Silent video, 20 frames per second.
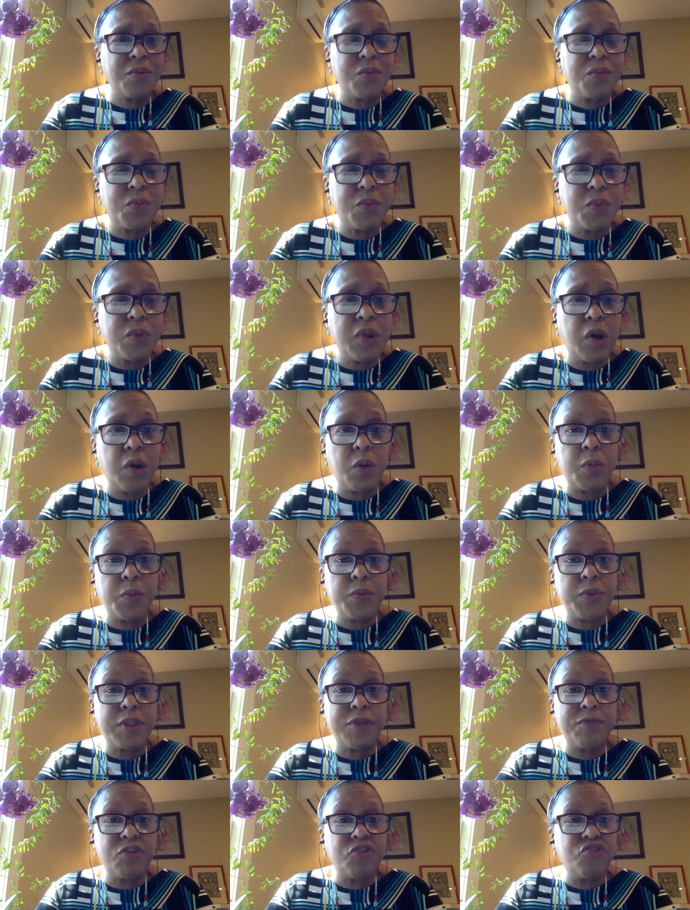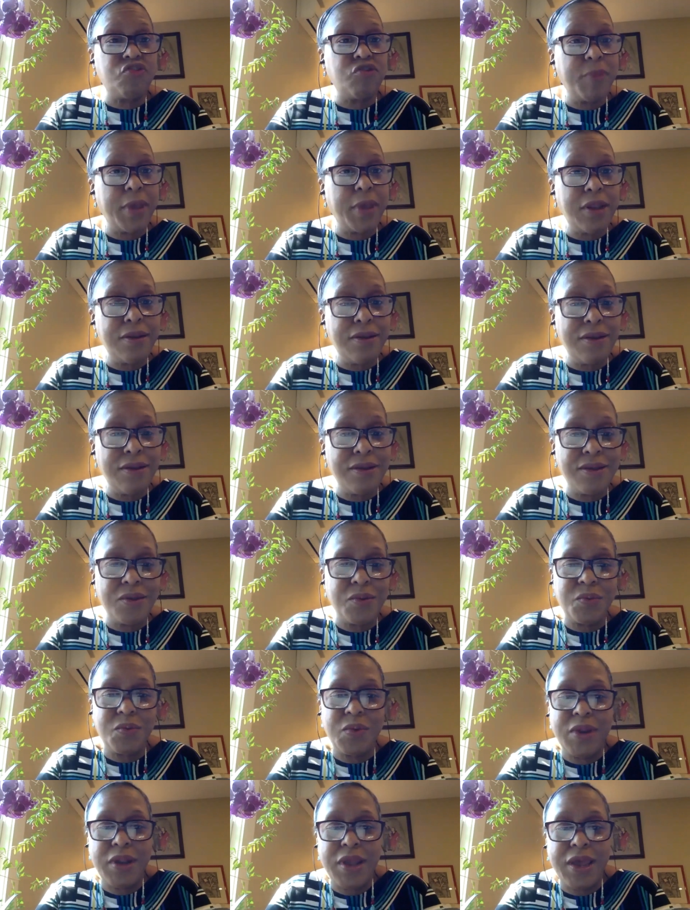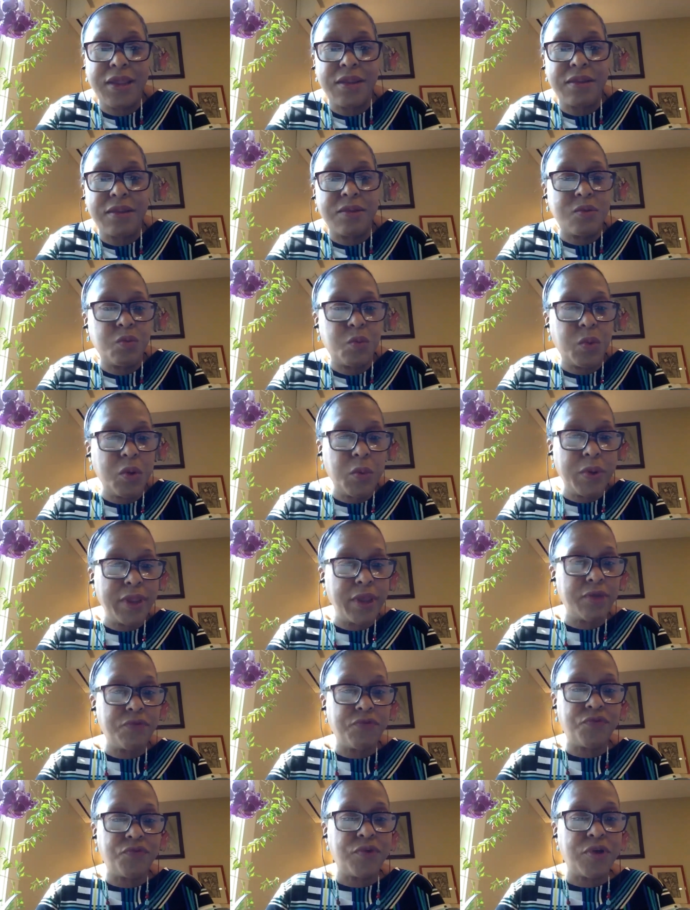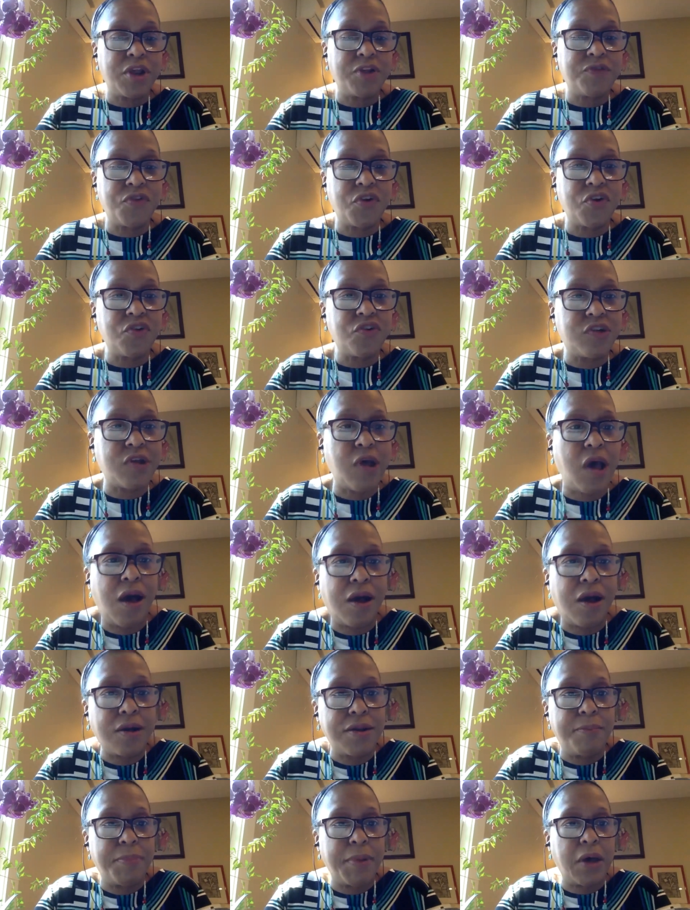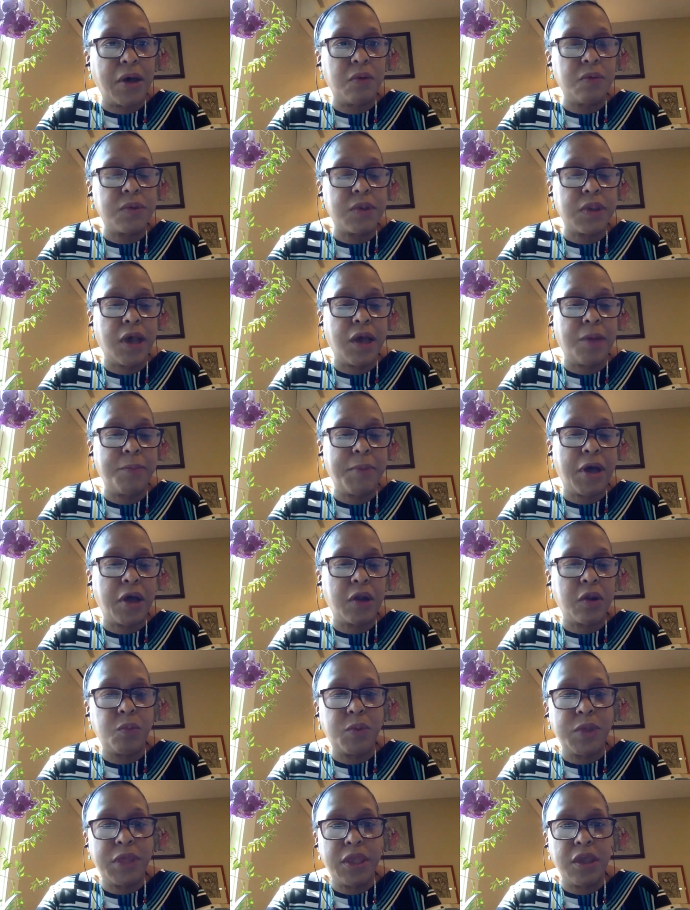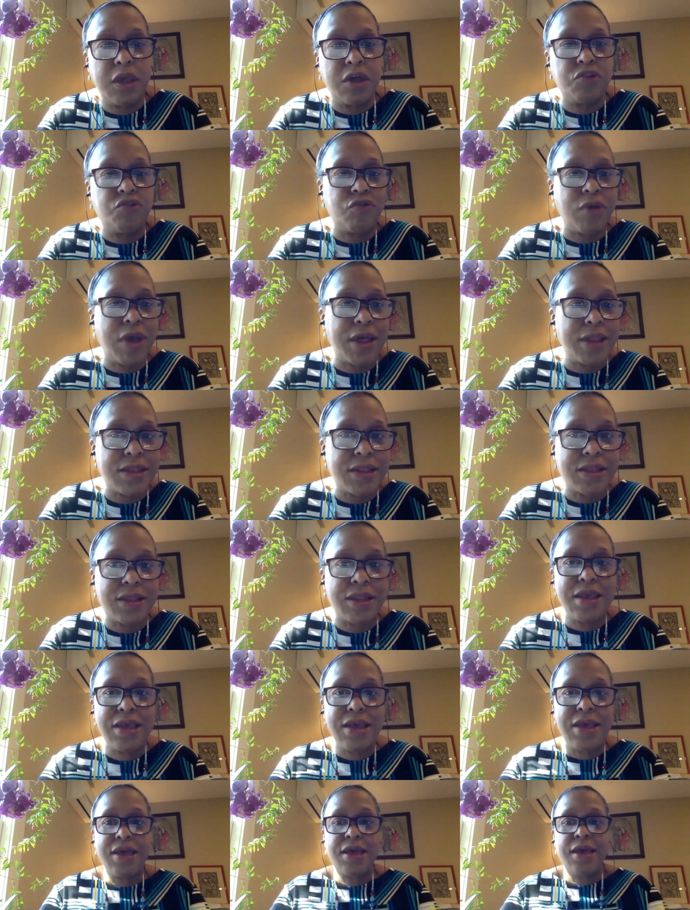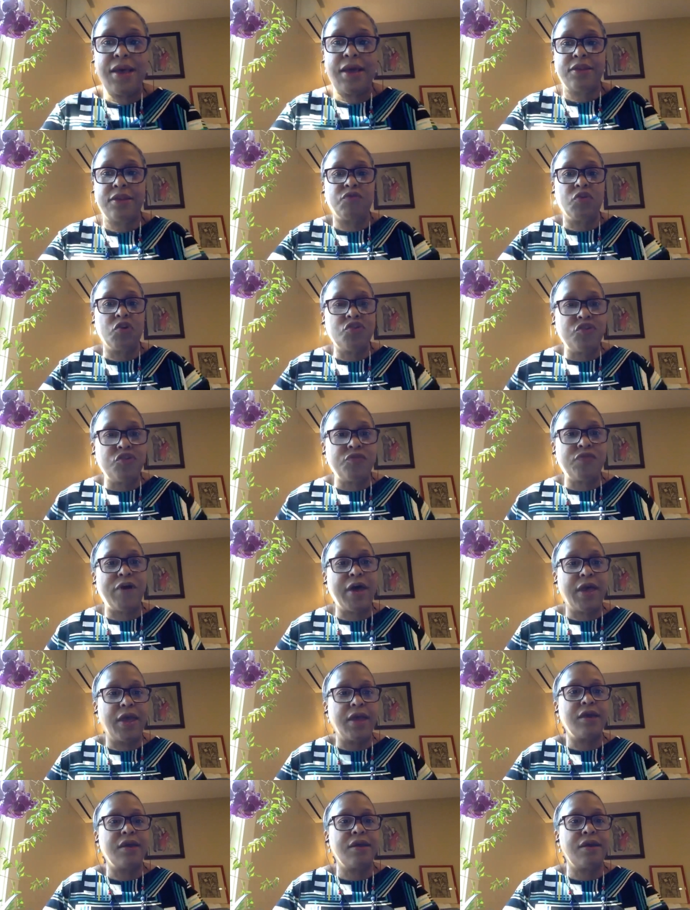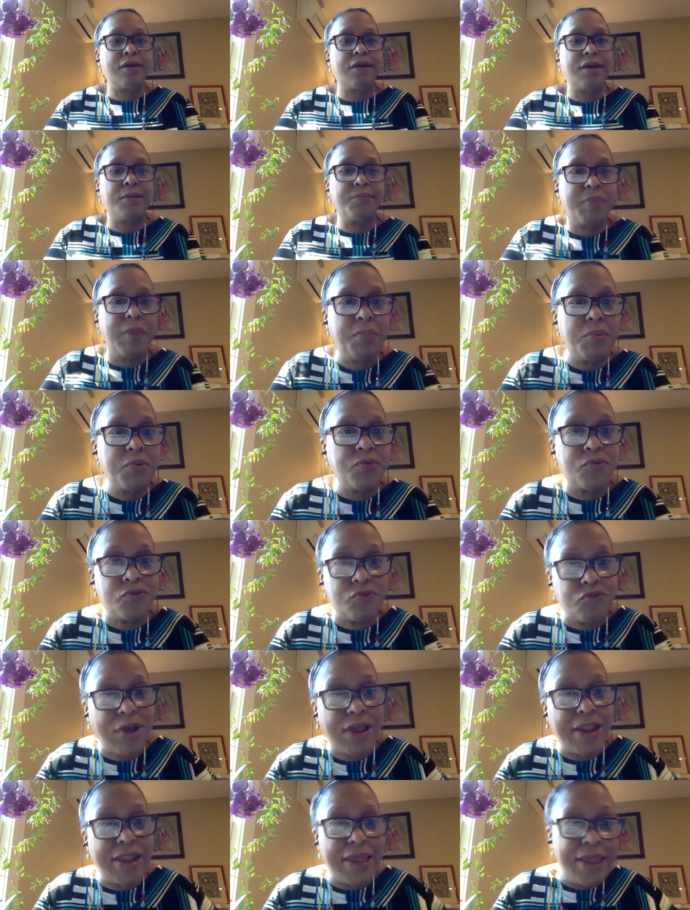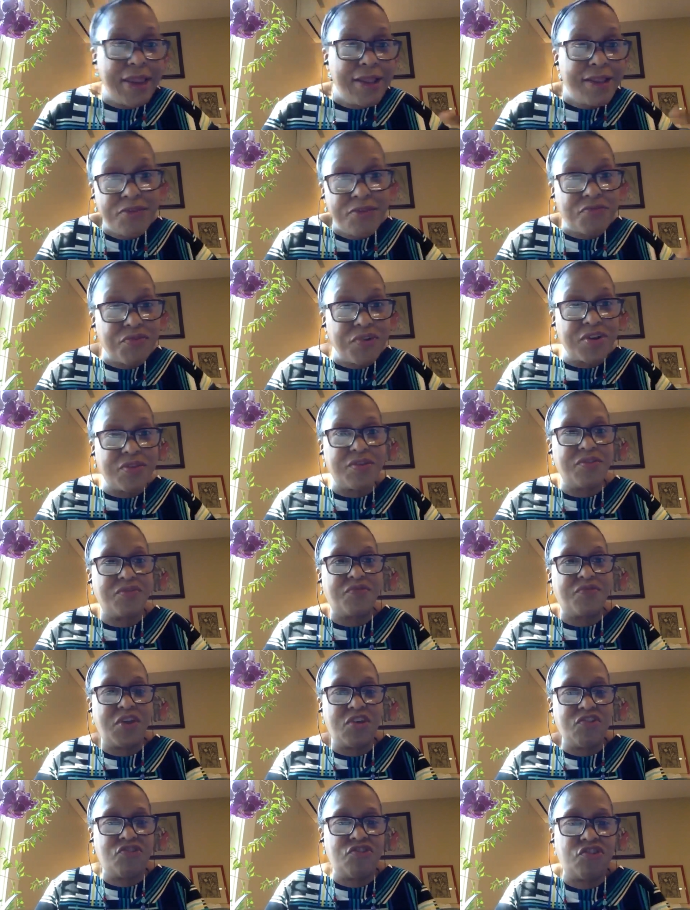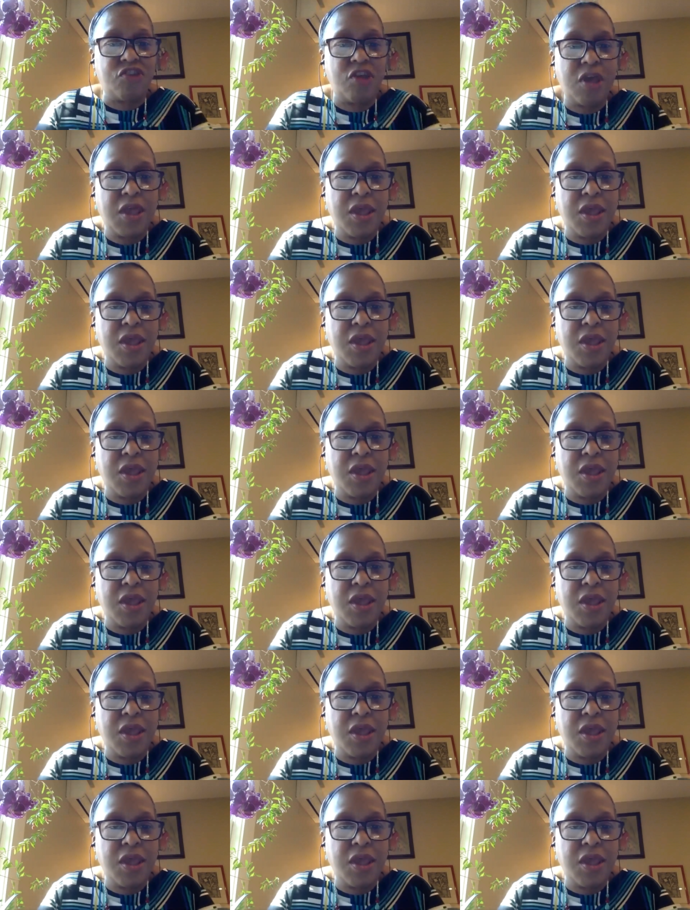you know the fishermen when i when we at first talked about um, how do we address diversifying uh, people trying to eat different fish